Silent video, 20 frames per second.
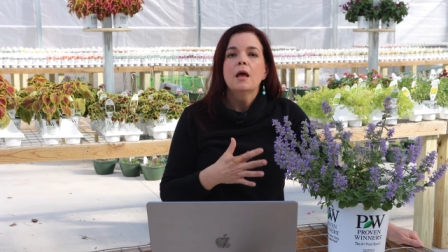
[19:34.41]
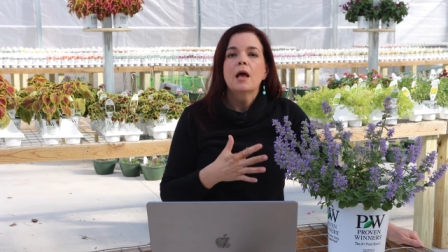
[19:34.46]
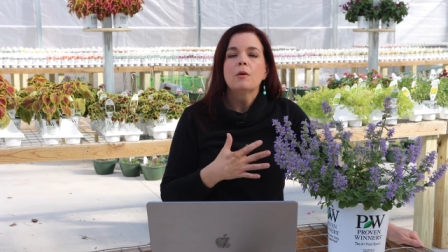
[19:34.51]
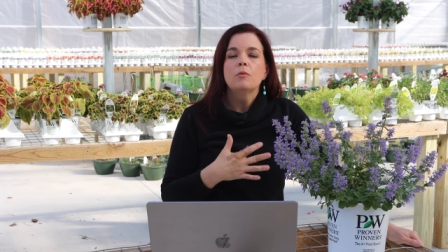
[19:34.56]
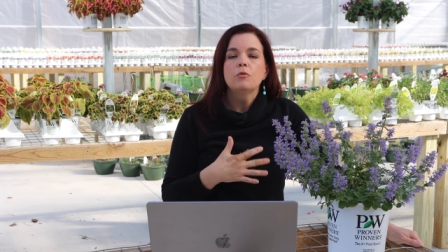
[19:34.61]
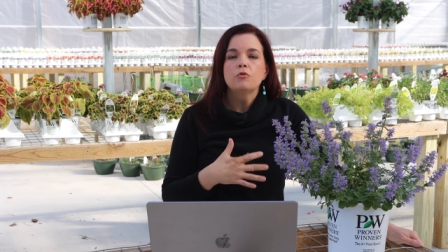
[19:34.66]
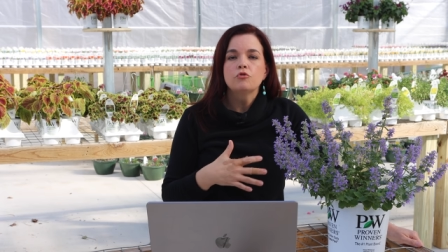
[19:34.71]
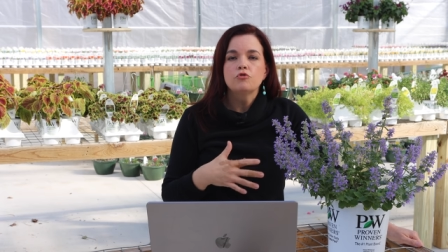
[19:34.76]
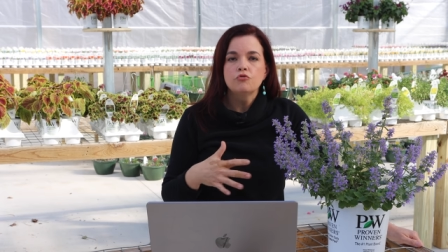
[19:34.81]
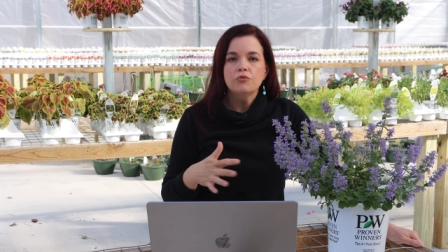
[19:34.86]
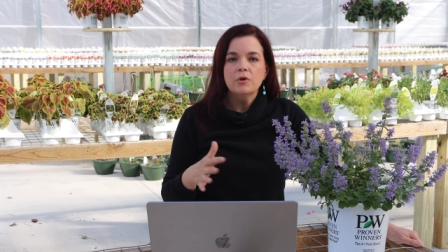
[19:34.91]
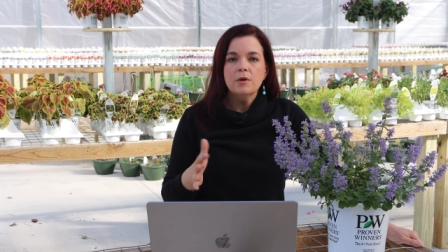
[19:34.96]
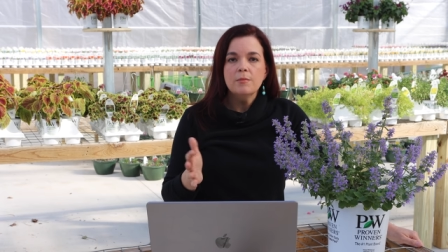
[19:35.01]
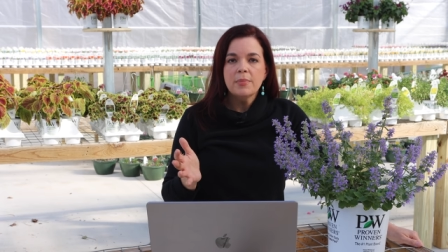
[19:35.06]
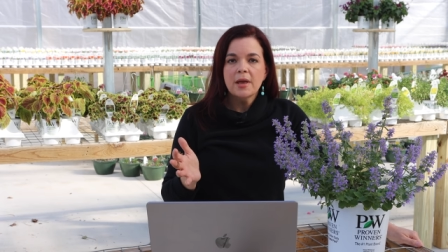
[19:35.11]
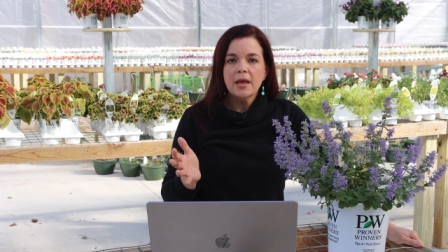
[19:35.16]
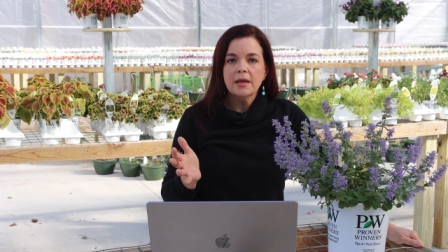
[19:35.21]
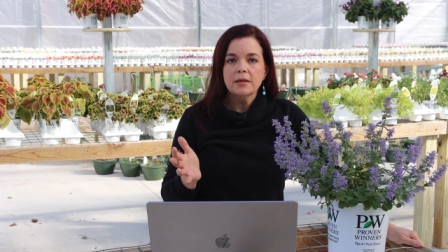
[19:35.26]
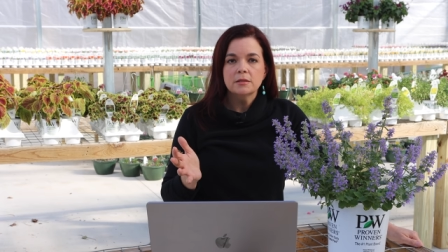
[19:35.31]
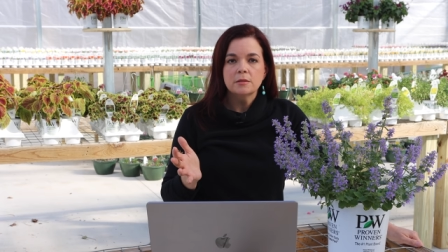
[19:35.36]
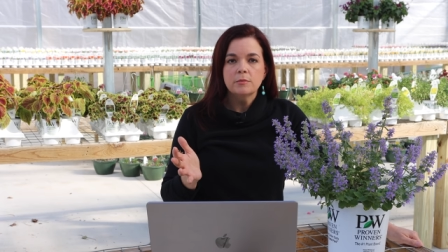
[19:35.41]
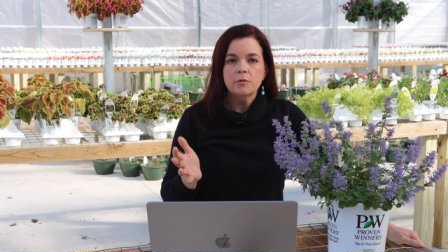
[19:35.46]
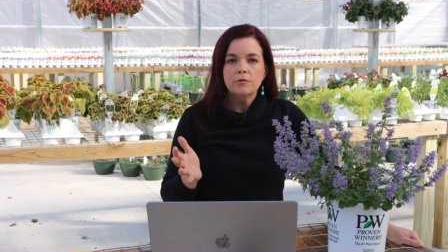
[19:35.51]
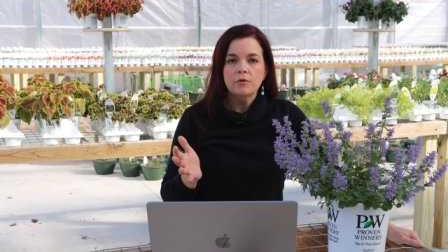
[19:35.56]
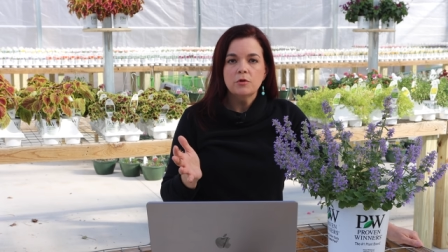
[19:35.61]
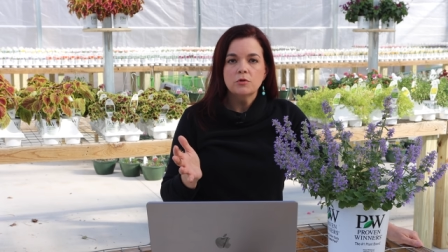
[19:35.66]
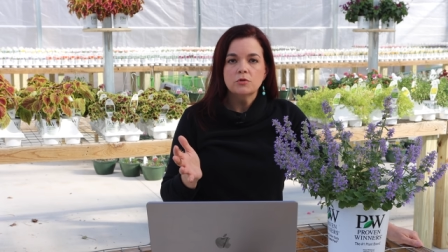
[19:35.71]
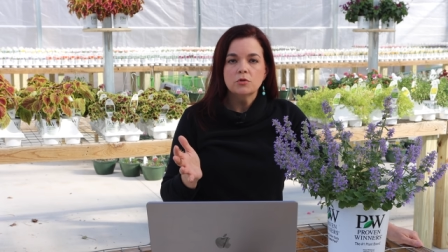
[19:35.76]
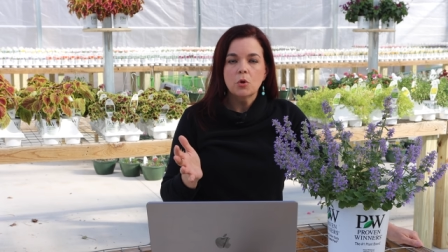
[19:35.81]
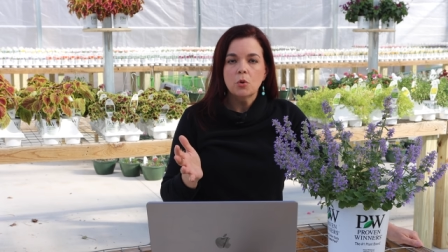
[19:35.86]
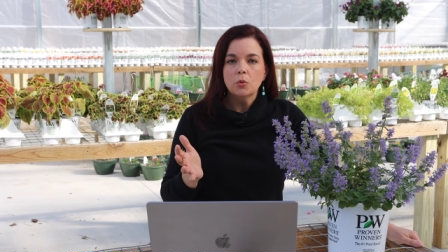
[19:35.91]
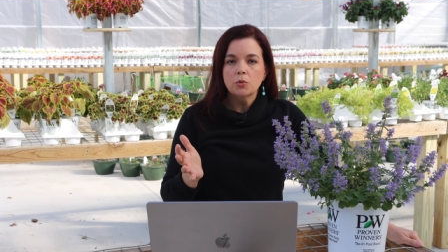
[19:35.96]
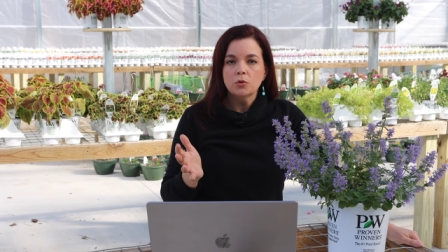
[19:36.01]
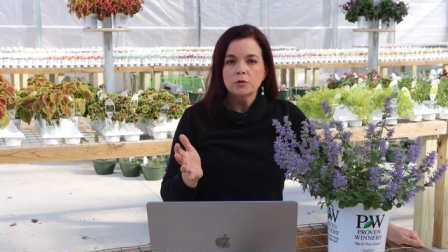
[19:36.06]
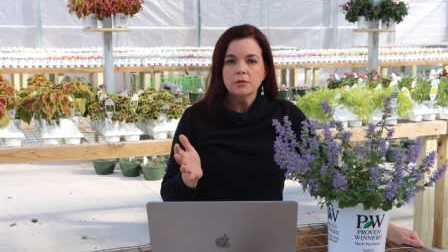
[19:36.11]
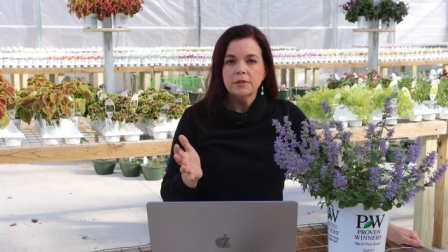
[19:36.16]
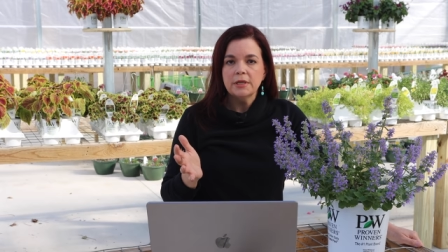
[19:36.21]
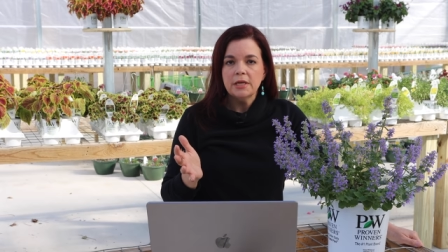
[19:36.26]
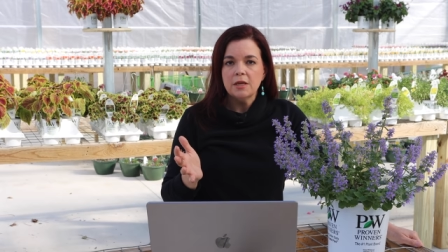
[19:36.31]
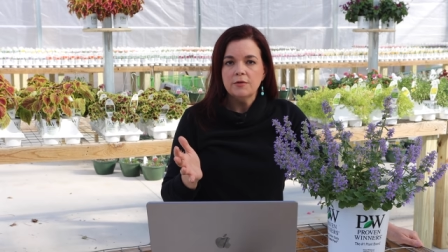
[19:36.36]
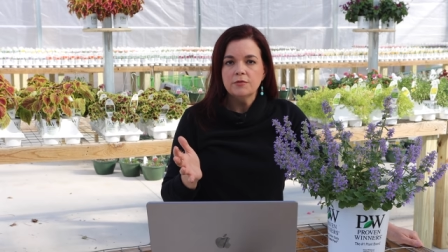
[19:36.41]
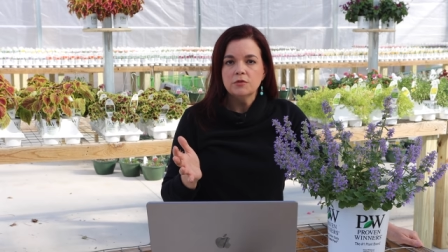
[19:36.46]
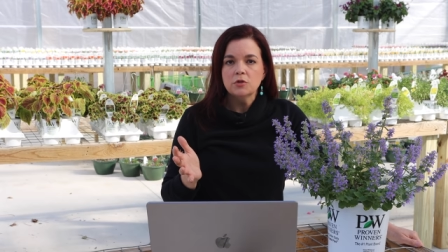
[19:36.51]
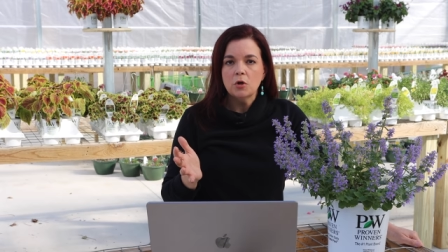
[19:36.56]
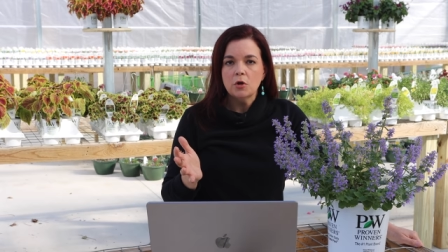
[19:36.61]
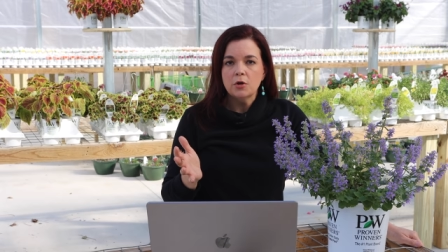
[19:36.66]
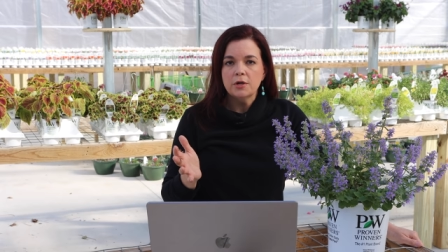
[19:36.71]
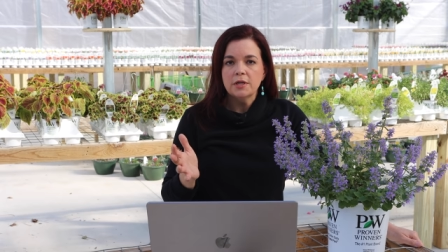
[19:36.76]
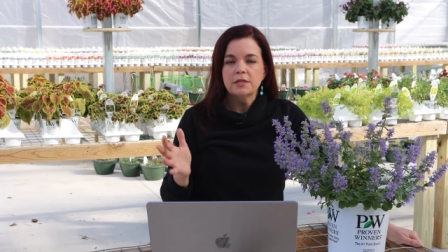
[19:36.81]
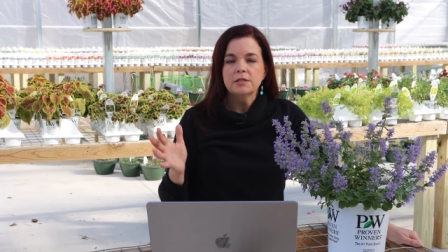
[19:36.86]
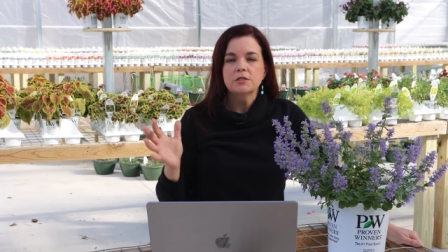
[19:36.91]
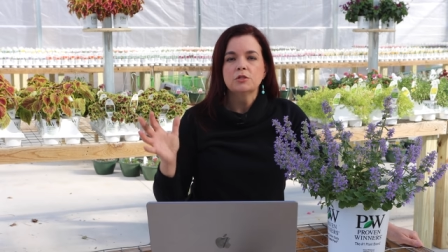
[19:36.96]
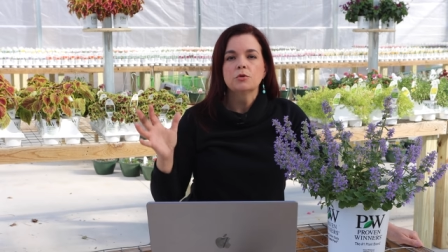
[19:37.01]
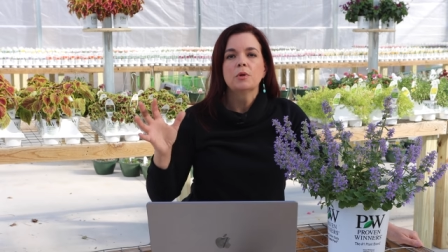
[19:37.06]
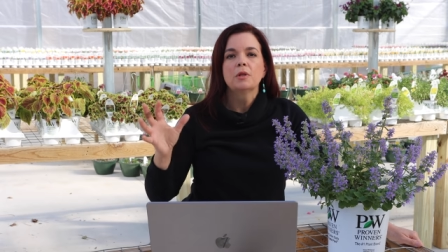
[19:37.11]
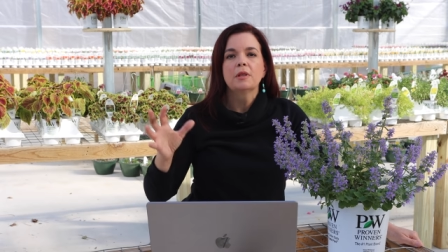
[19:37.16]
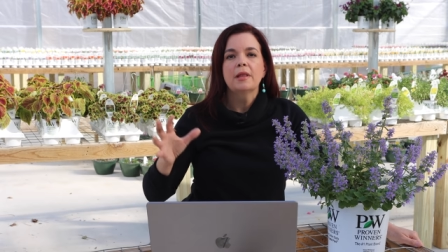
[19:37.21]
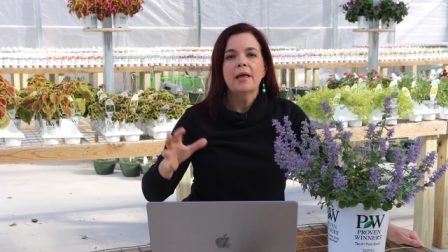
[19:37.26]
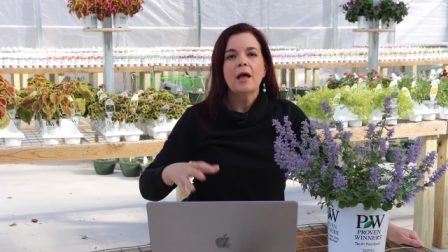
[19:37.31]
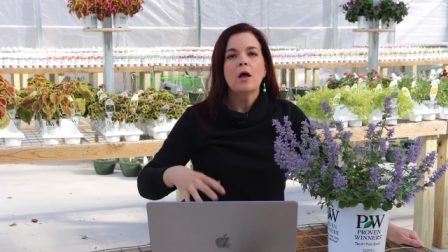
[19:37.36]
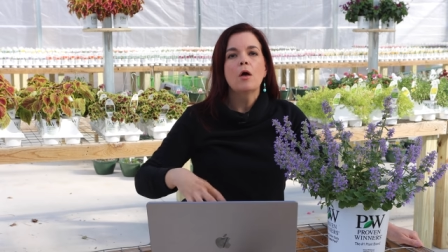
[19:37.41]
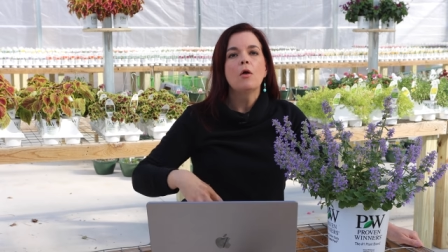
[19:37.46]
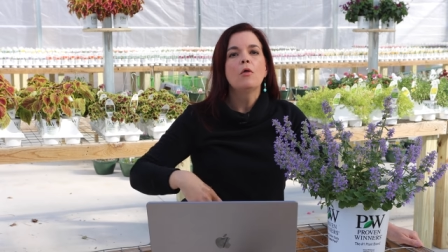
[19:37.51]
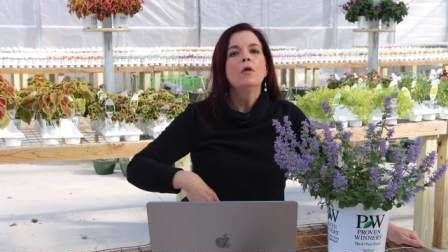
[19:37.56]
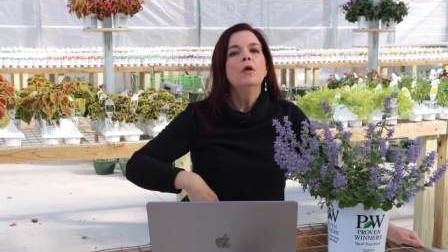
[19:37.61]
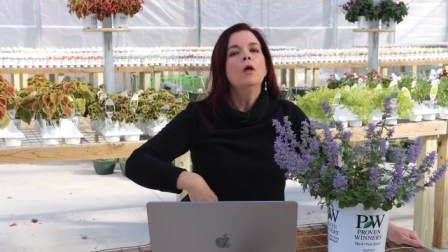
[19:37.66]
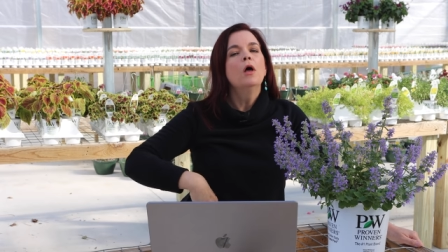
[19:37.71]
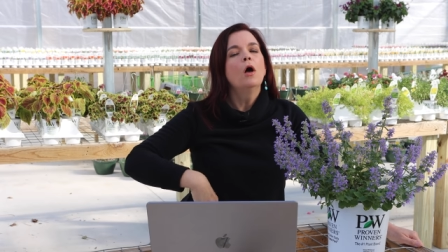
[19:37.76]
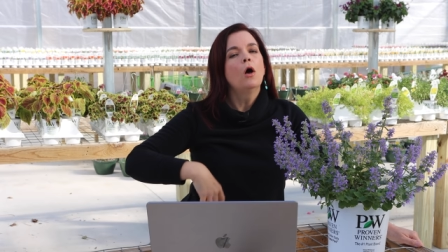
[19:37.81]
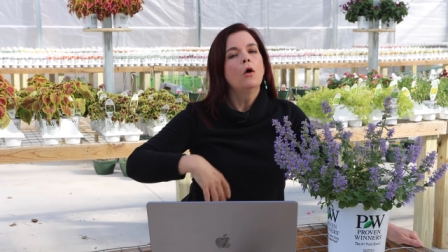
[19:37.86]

I will trim back some of those older leaves on it to allow